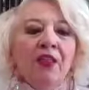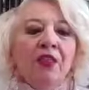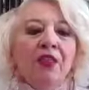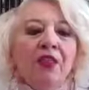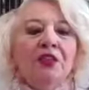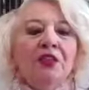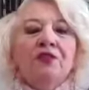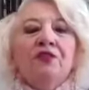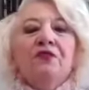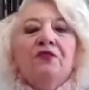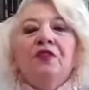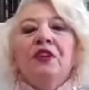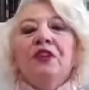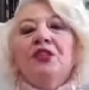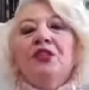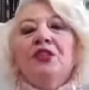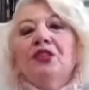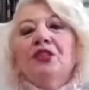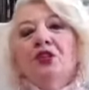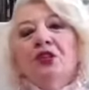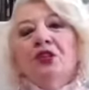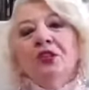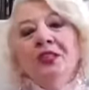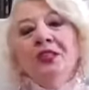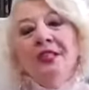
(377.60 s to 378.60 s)
This
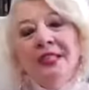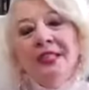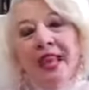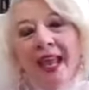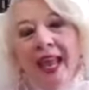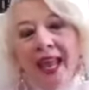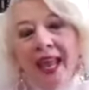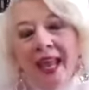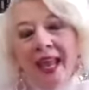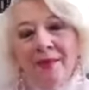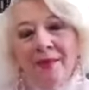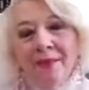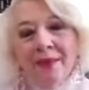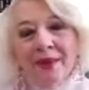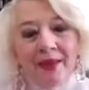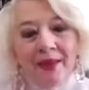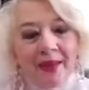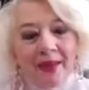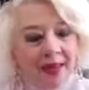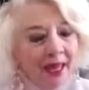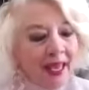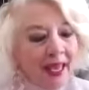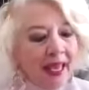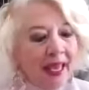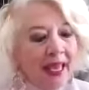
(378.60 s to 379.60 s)
visitor's name
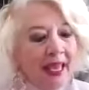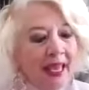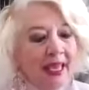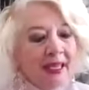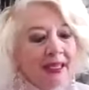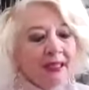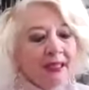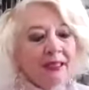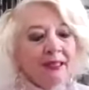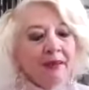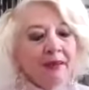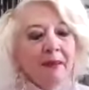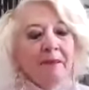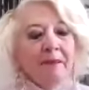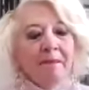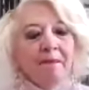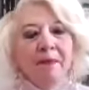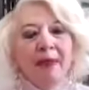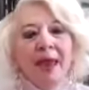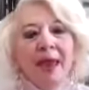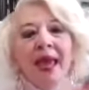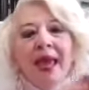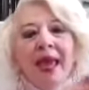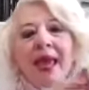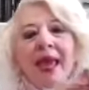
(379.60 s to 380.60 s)
is
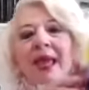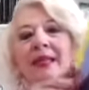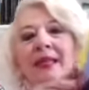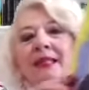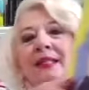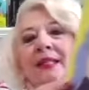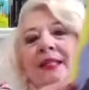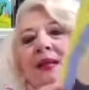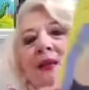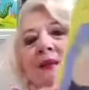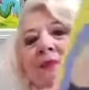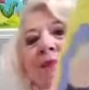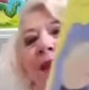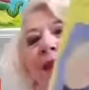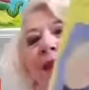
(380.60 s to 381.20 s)
Mandy